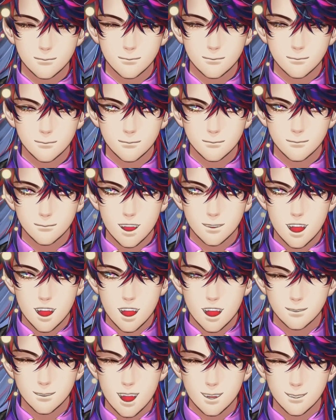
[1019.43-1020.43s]
for
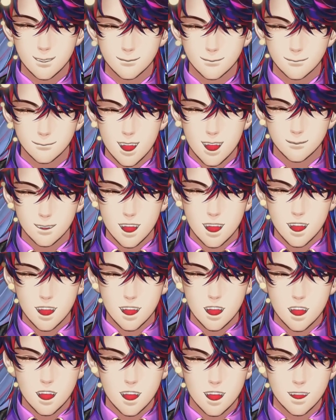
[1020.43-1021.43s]
tactics, which is
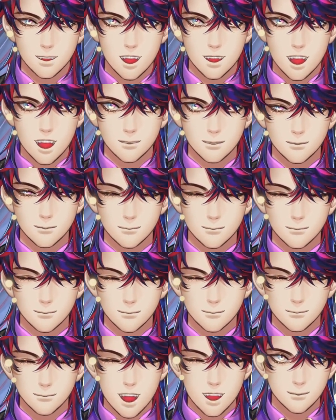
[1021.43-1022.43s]
uh, which is good.
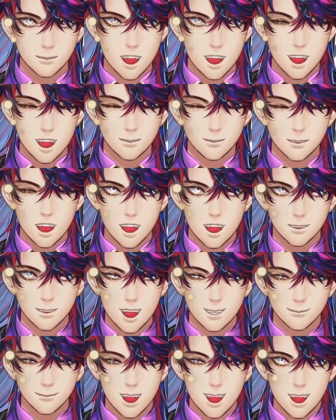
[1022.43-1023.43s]
It's good. I like I like
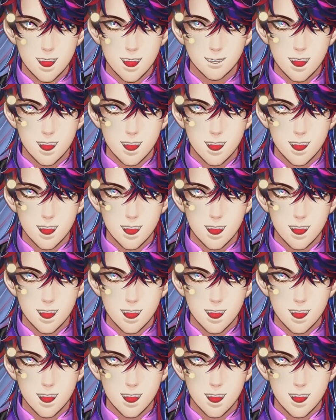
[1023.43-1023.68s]
tech. I like being